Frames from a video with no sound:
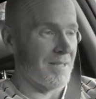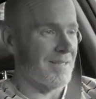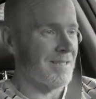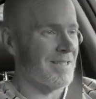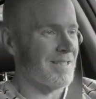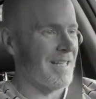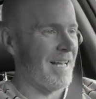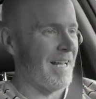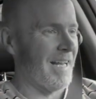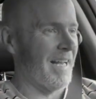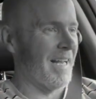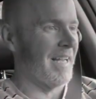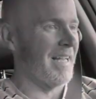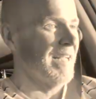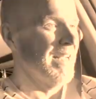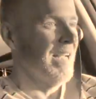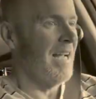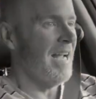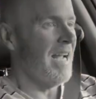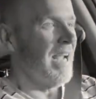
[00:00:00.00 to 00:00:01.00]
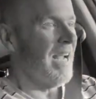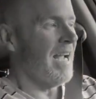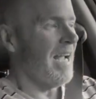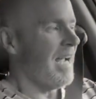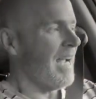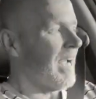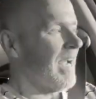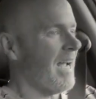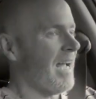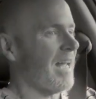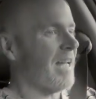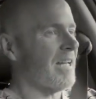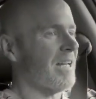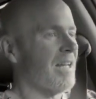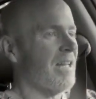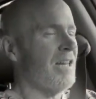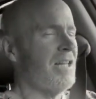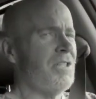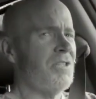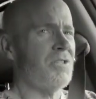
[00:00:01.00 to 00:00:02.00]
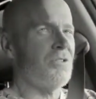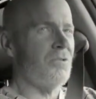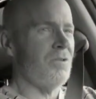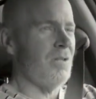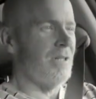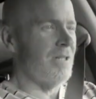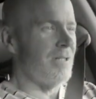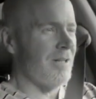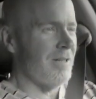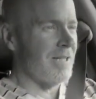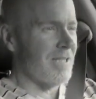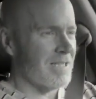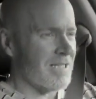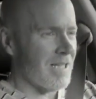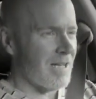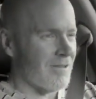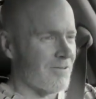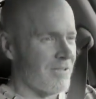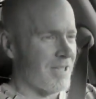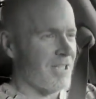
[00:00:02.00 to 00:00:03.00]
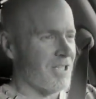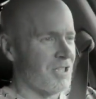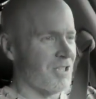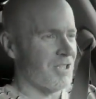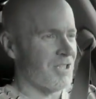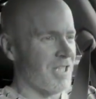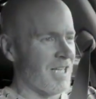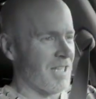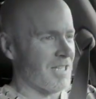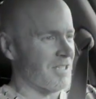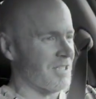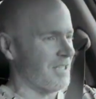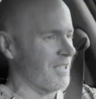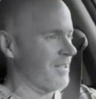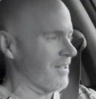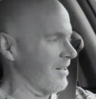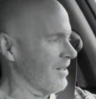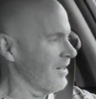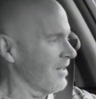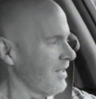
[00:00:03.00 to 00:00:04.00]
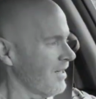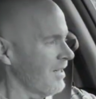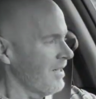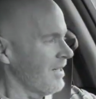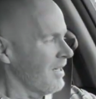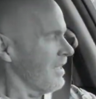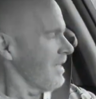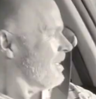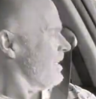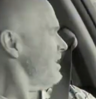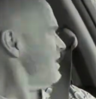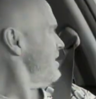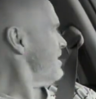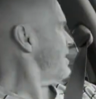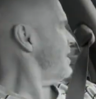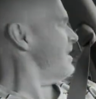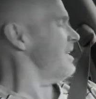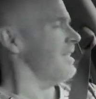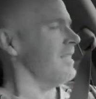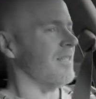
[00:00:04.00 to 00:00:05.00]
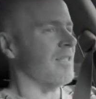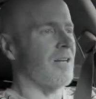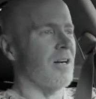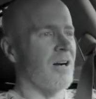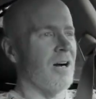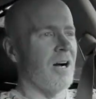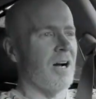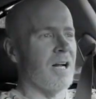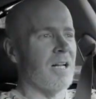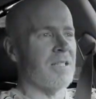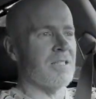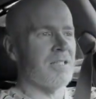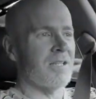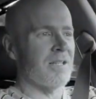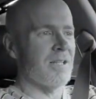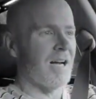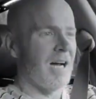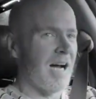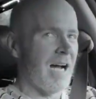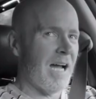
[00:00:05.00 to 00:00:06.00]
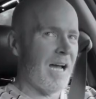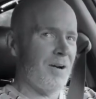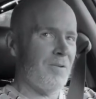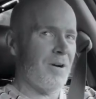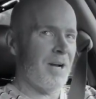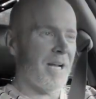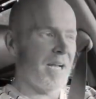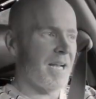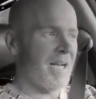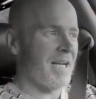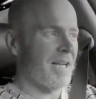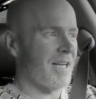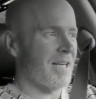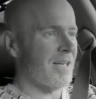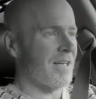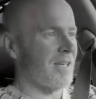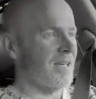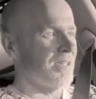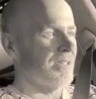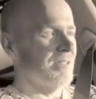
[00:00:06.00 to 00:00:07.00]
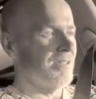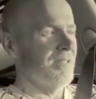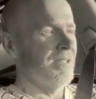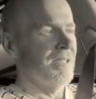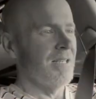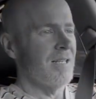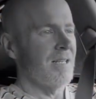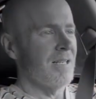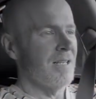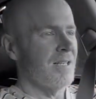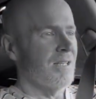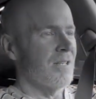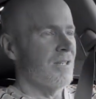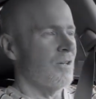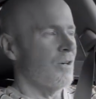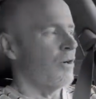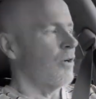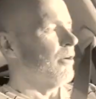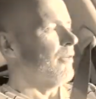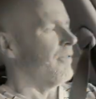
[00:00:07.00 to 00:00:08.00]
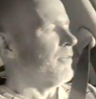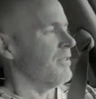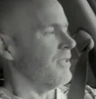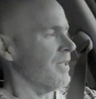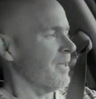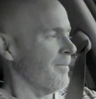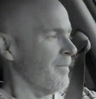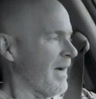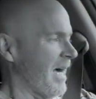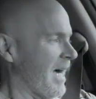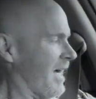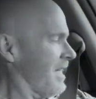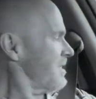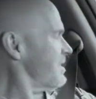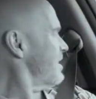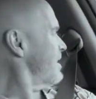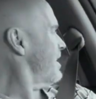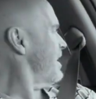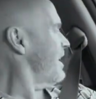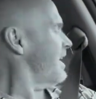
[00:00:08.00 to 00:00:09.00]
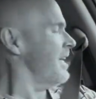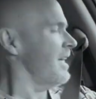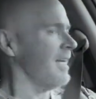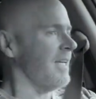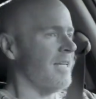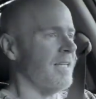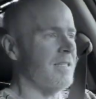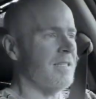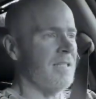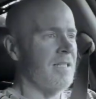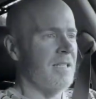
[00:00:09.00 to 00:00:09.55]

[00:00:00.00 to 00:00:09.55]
setting, and let's do a little acceleration test here. Let's get onto the highway here, over to the passing lane.